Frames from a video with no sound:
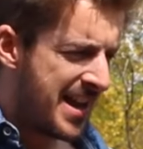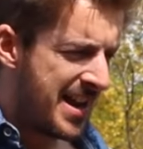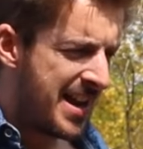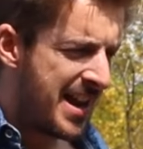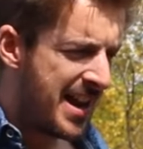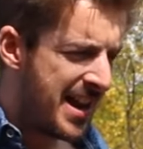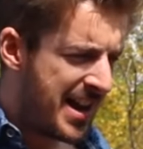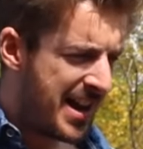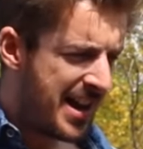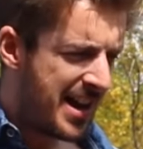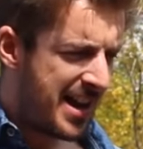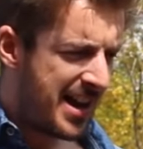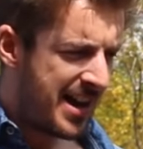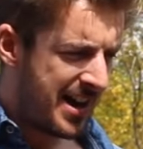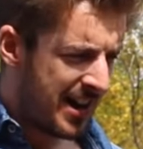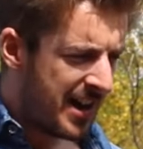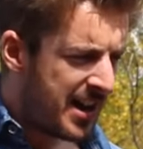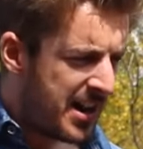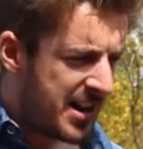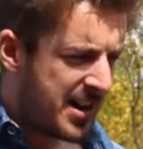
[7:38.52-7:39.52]

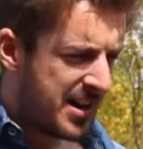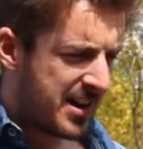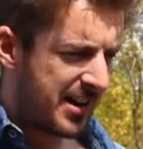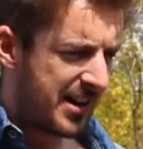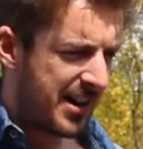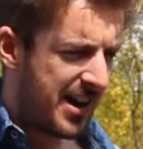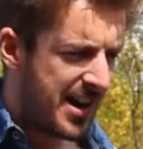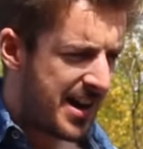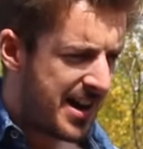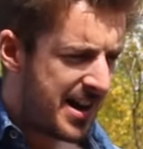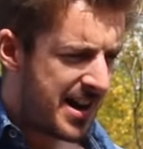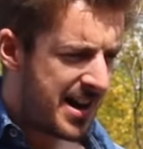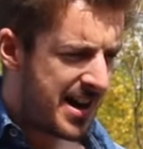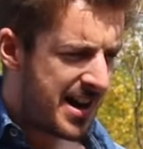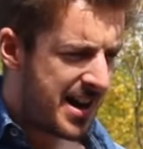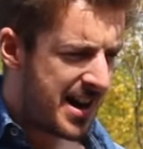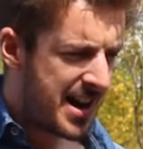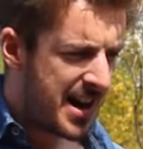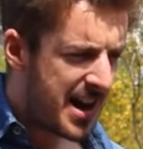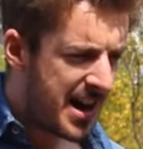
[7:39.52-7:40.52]
la, la,
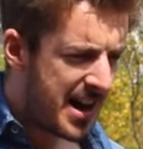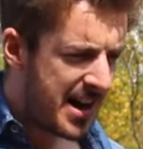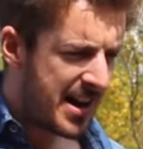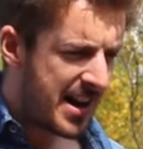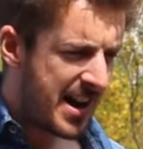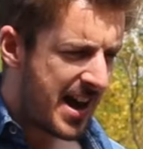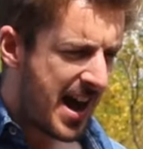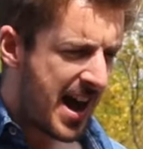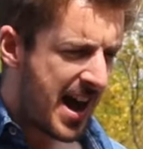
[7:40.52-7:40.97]
la, la,